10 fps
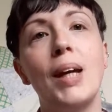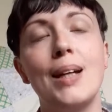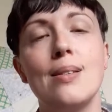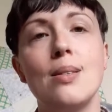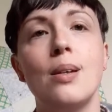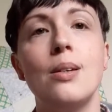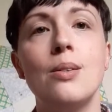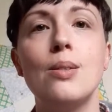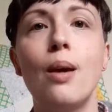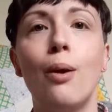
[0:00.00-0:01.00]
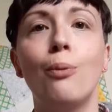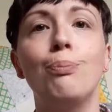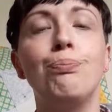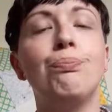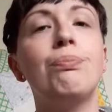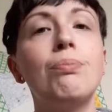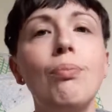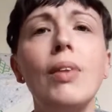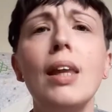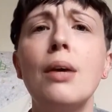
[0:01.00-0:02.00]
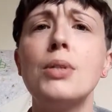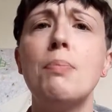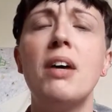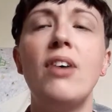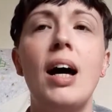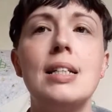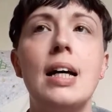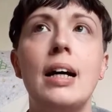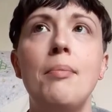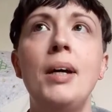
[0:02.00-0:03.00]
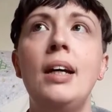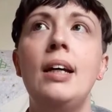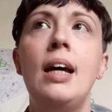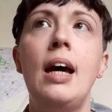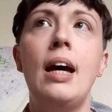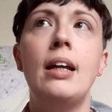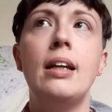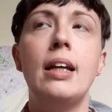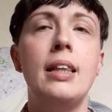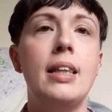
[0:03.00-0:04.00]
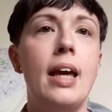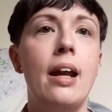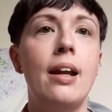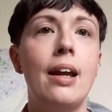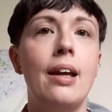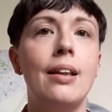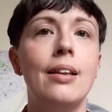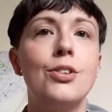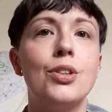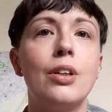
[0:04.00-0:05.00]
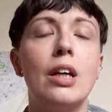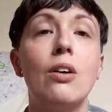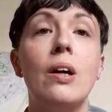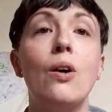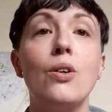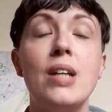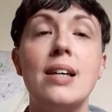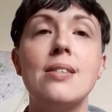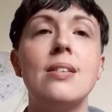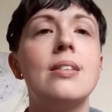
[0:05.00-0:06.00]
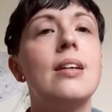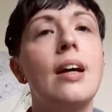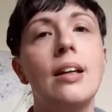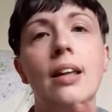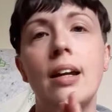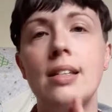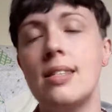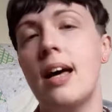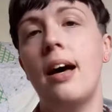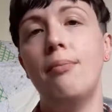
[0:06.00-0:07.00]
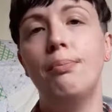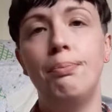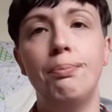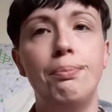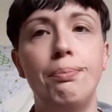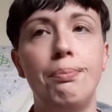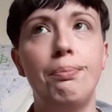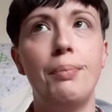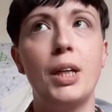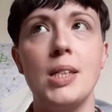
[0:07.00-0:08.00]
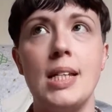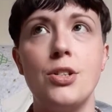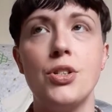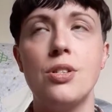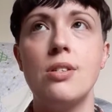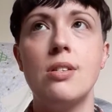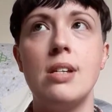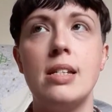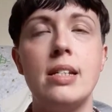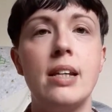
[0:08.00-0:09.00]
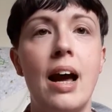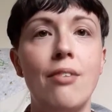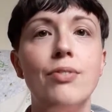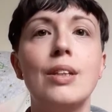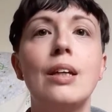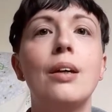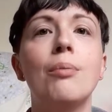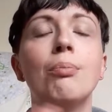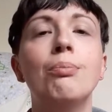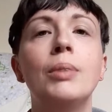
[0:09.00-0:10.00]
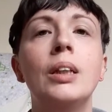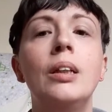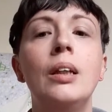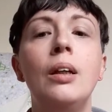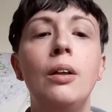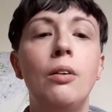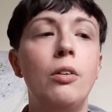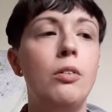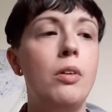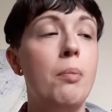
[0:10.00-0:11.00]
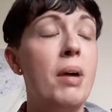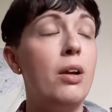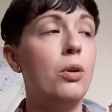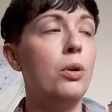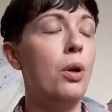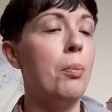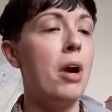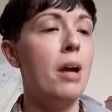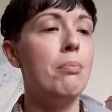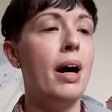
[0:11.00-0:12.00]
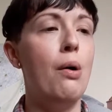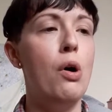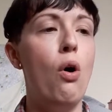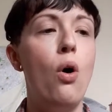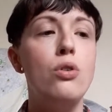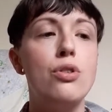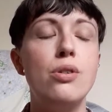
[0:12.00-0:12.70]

cancer. So it was a bit of a hard time, and in the end it got tested and then it sat, because I didn't have the mental or brain power, or